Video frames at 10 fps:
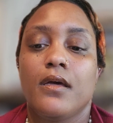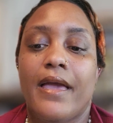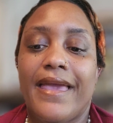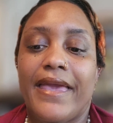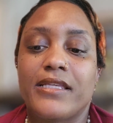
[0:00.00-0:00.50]

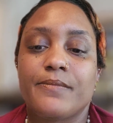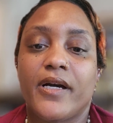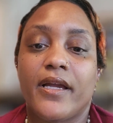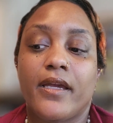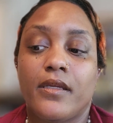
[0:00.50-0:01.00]
asked by
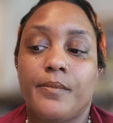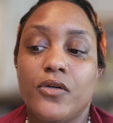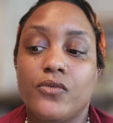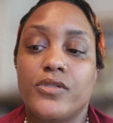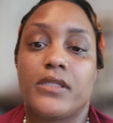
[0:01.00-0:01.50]
an
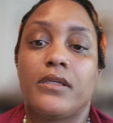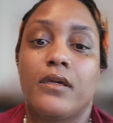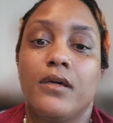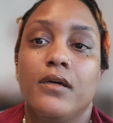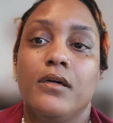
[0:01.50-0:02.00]
opposing
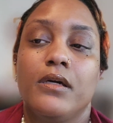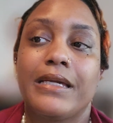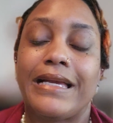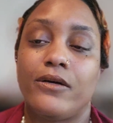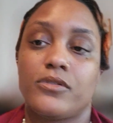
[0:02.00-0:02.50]

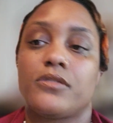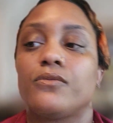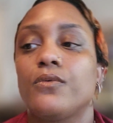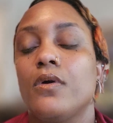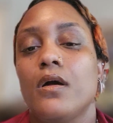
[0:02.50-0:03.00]

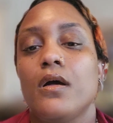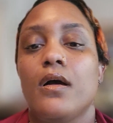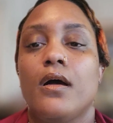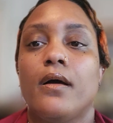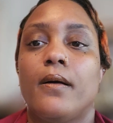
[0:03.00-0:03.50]
counsel.
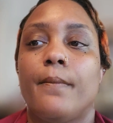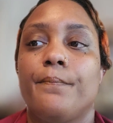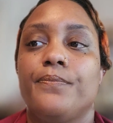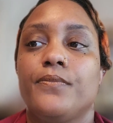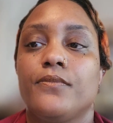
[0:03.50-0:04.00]

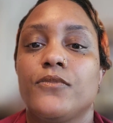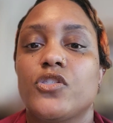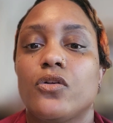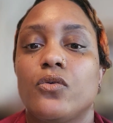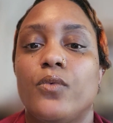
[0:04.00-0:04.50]

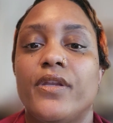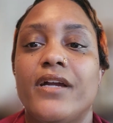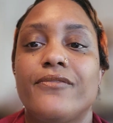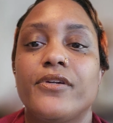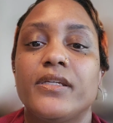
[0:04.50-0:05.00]
So
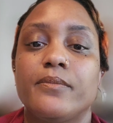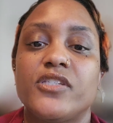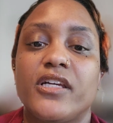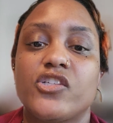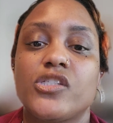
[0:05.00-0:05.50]
whenever an
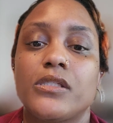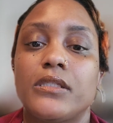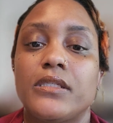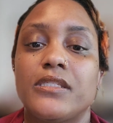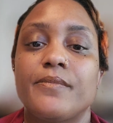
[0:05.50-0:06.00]

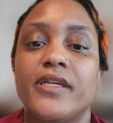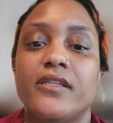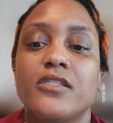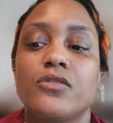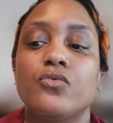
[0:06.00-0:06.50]
objection is made
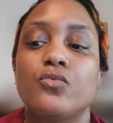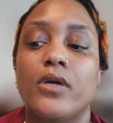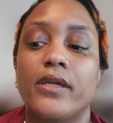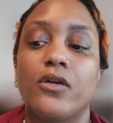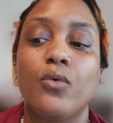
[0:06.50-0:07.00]
to
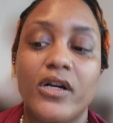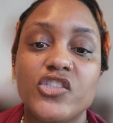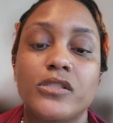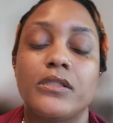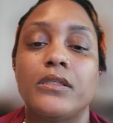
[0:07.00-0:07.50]
a
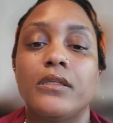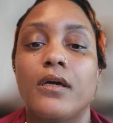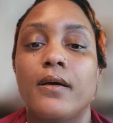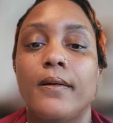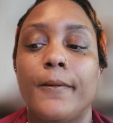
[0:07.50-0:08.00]
question,
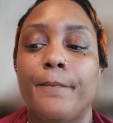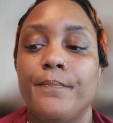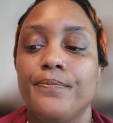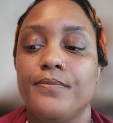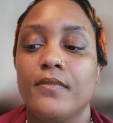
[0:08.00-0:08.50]

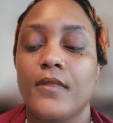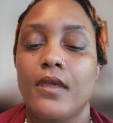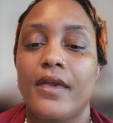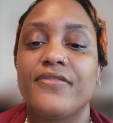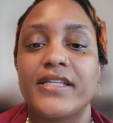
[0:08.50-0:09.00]

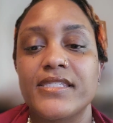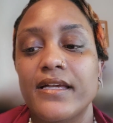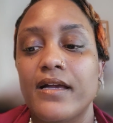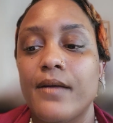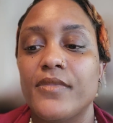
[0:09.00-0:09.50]
at that
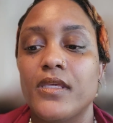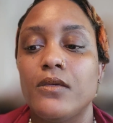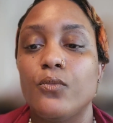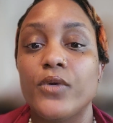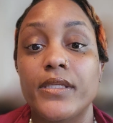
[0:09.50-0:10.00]
time the
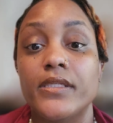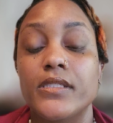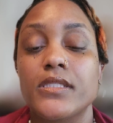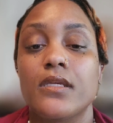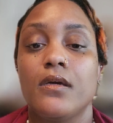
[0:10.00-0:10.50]
witness